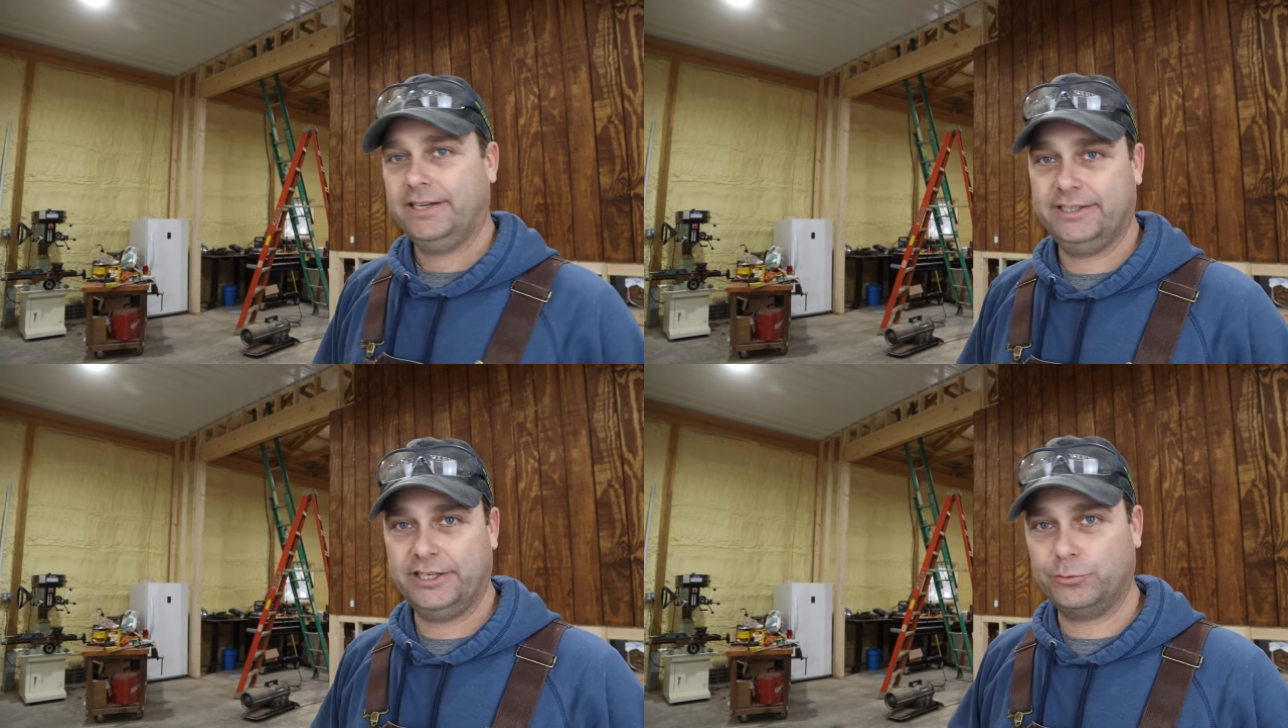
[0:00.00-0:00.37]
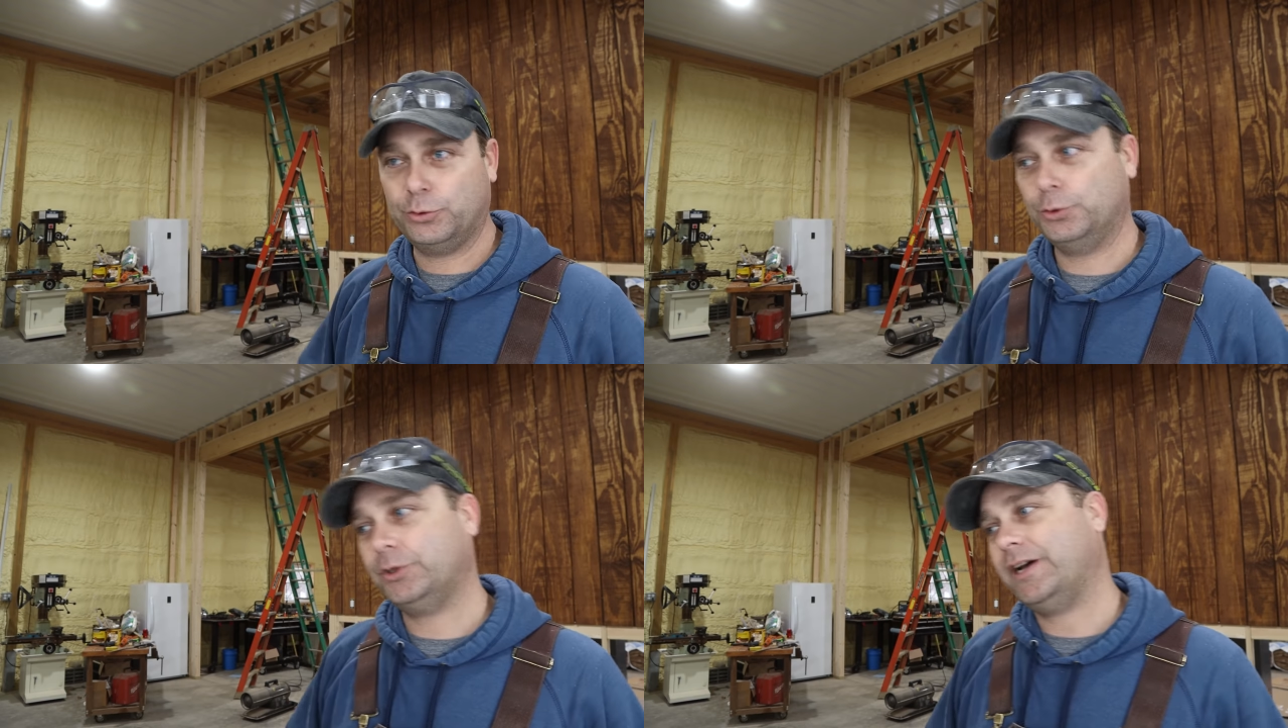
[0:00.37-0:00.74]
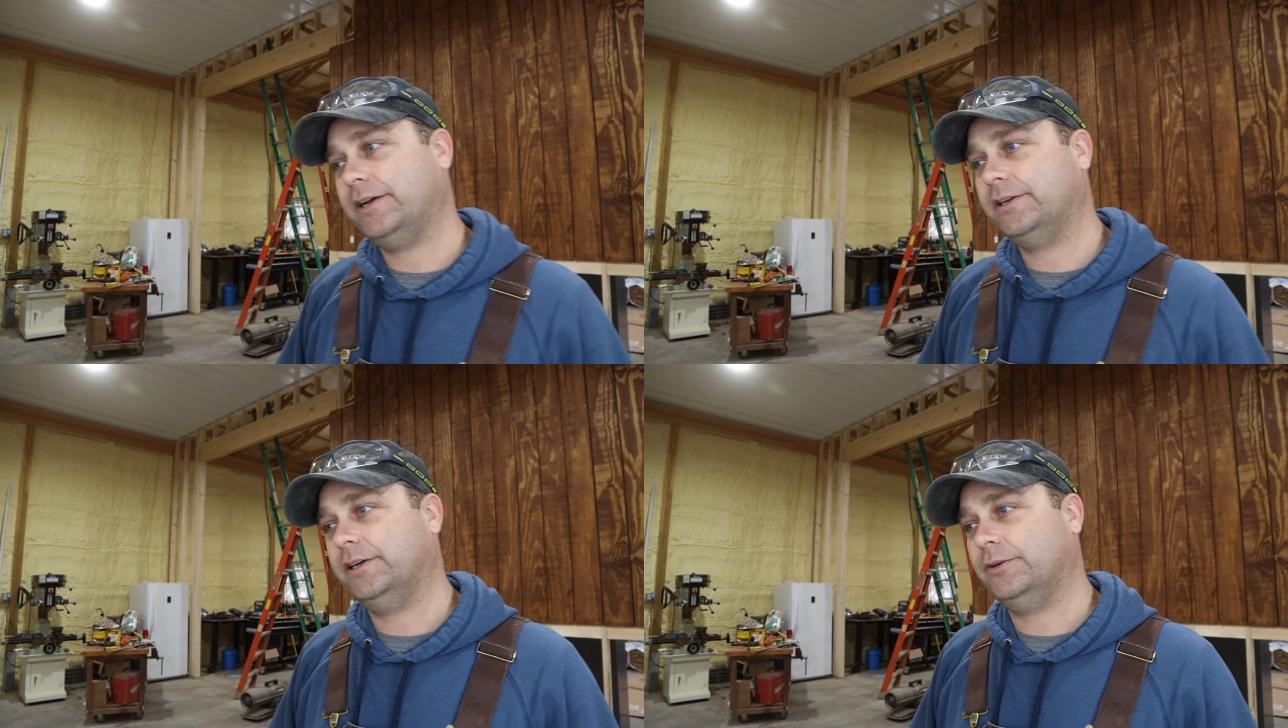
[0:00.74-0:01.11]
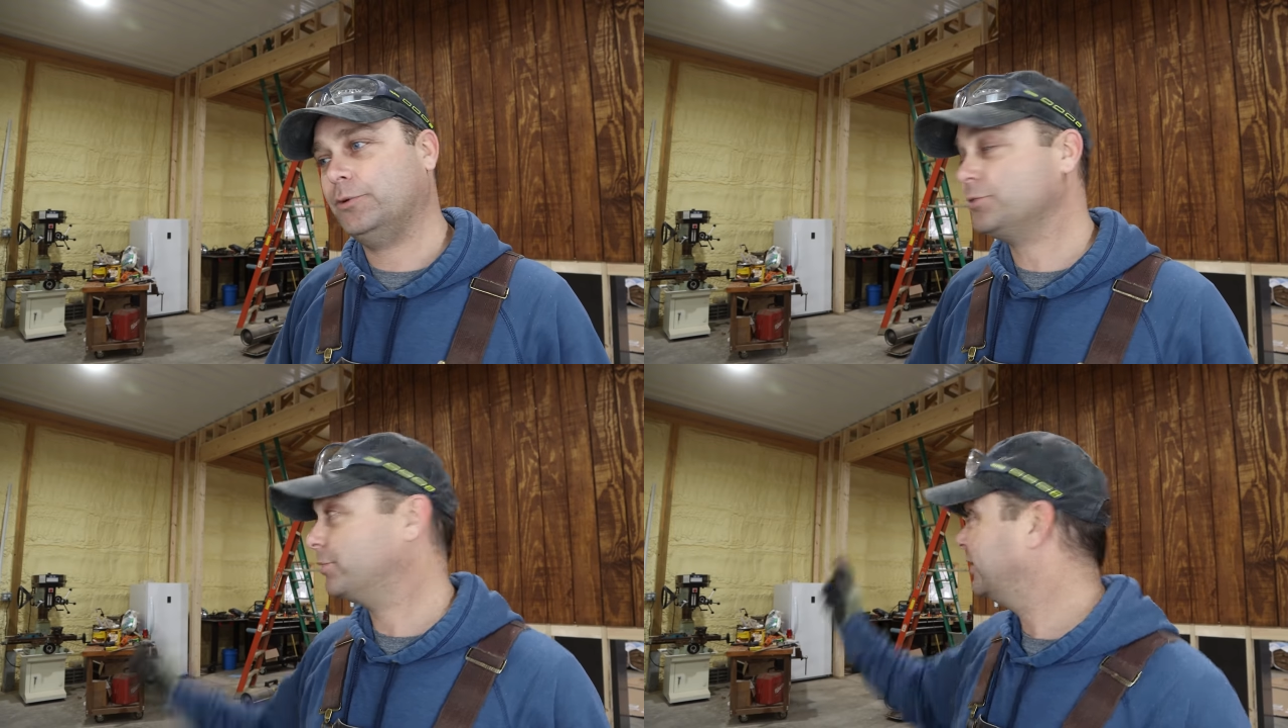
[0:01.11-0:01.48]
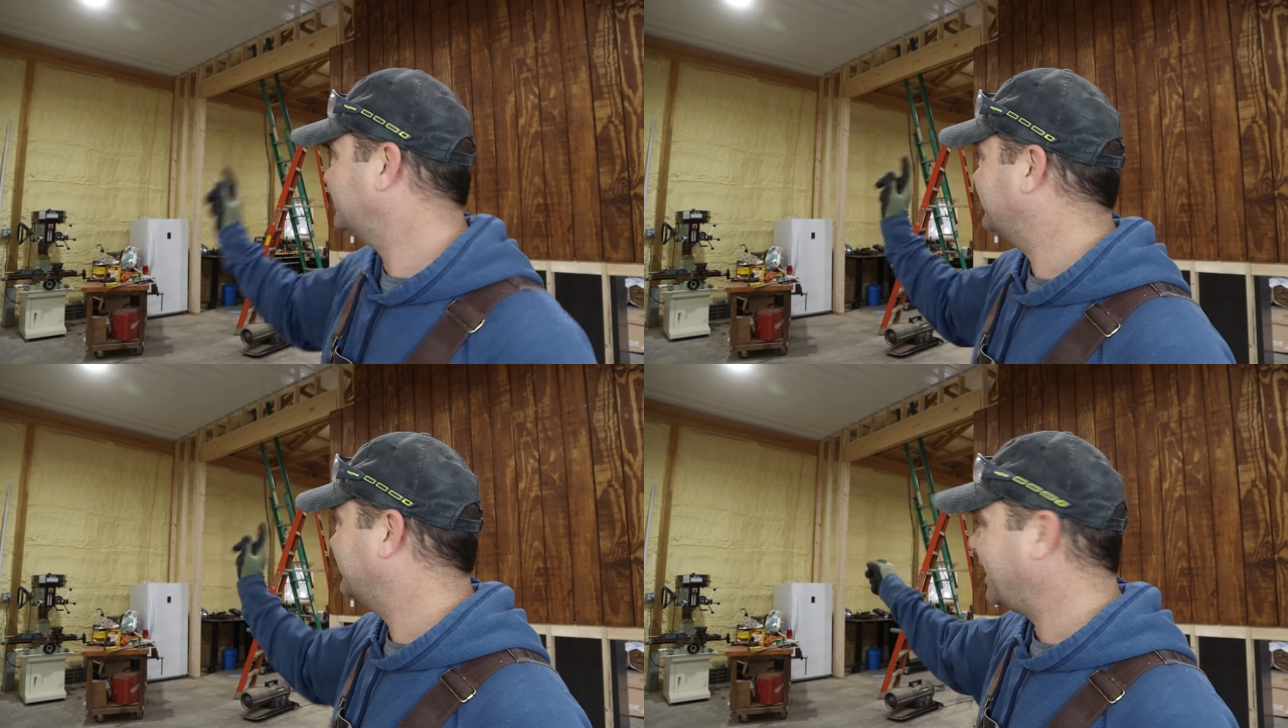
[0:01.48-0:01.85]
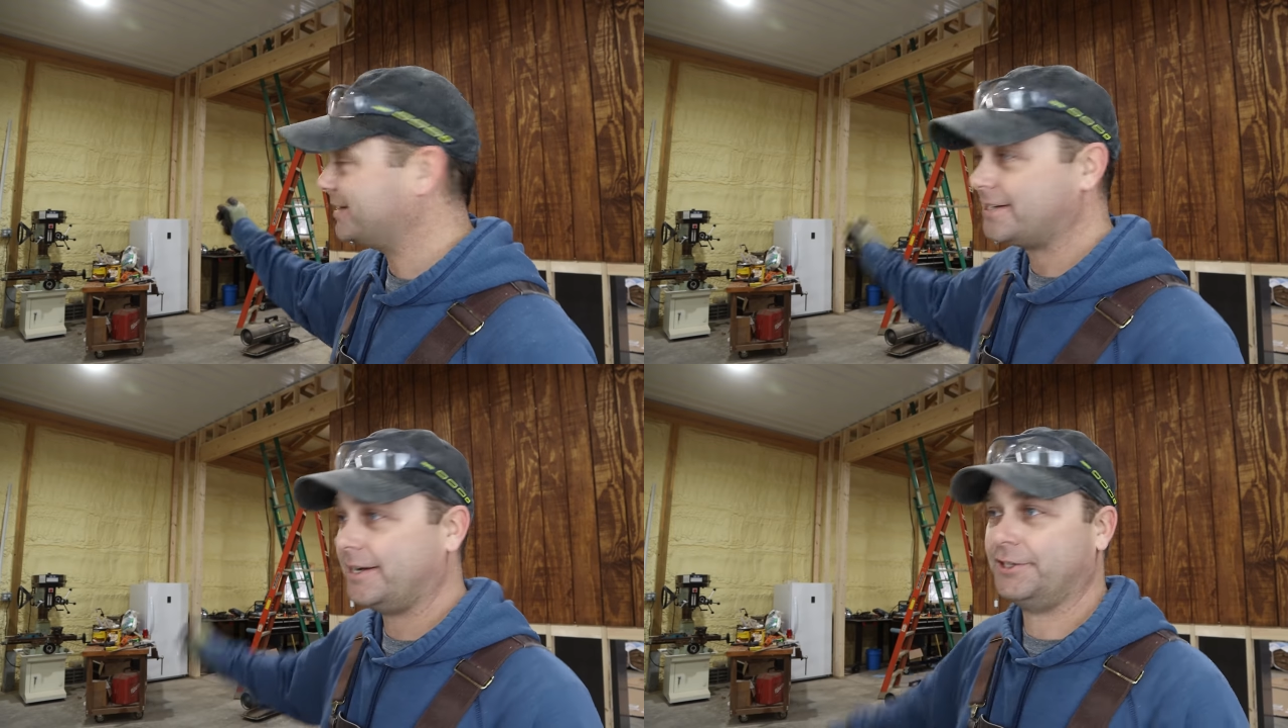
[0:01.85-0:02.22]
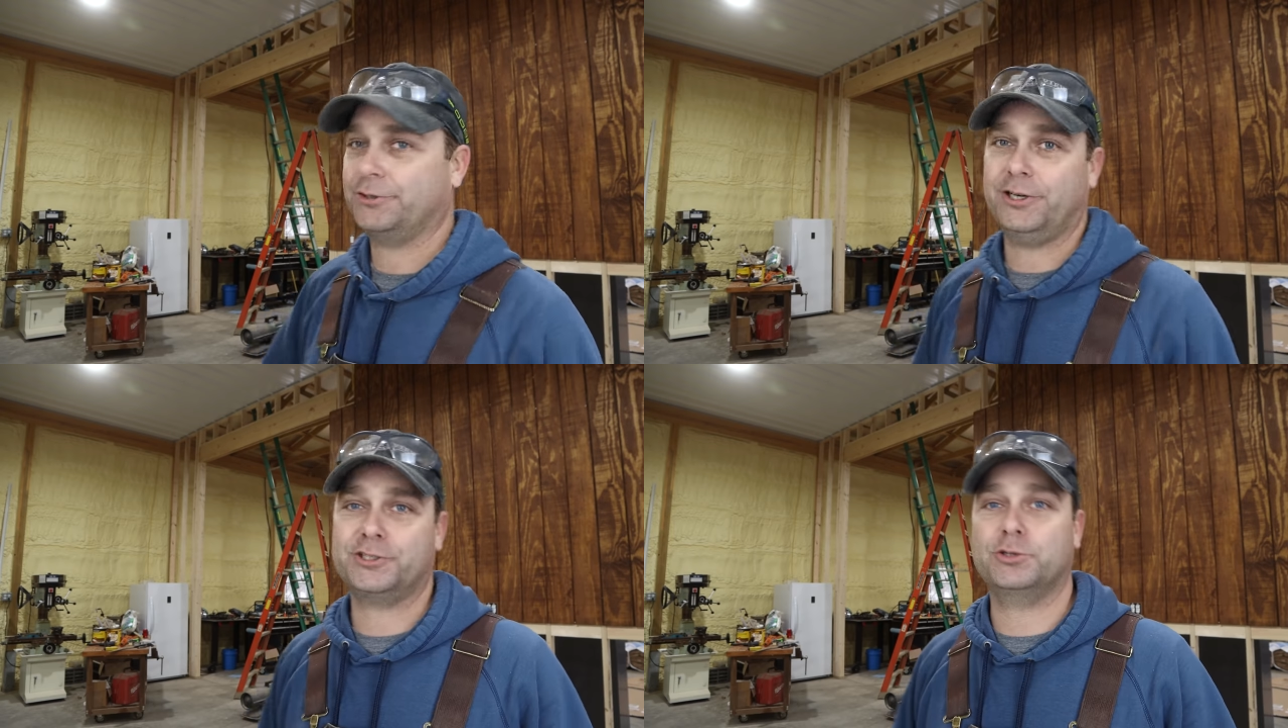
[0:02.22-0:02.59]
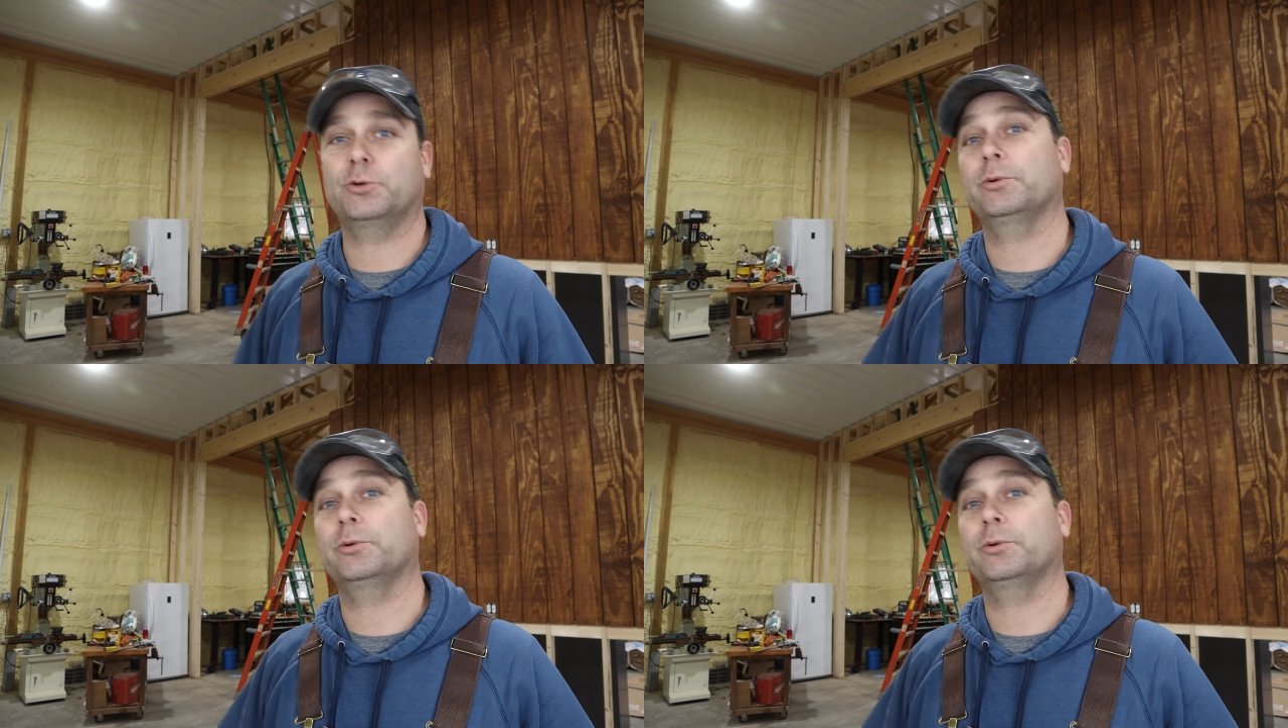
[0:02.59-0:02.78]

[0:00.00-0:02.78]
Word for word: And then we'll kind of, once we get to that side of the garage door,